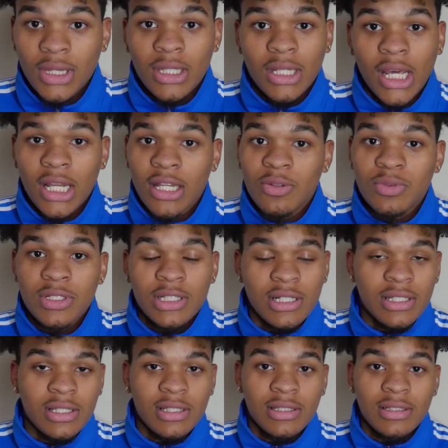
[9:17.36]
Danny was
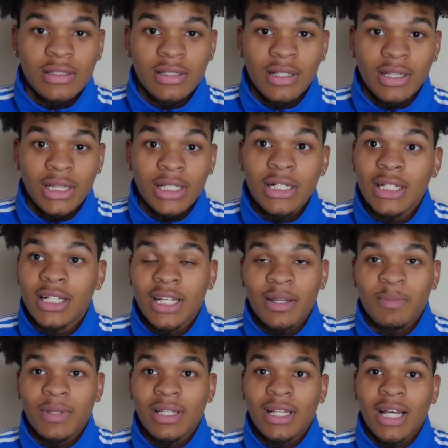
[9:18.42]
just looking
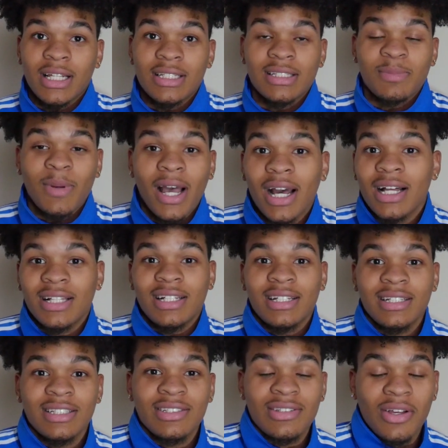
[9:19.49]
at me, like
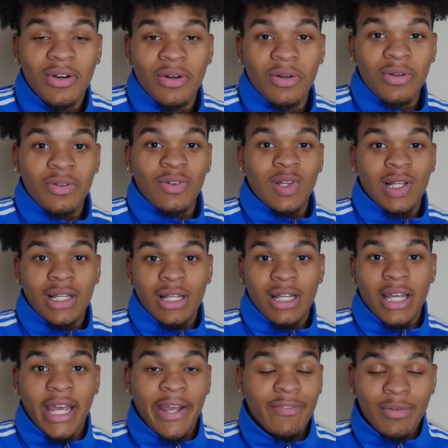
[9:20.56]
smiling. So,
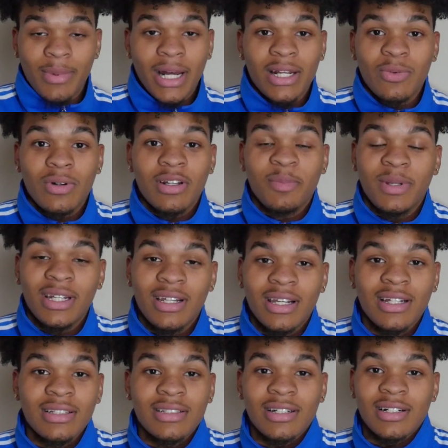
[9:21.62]
everybody wanted me to
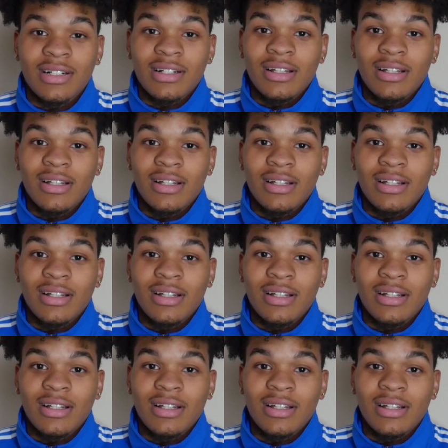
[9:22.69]
kiss her.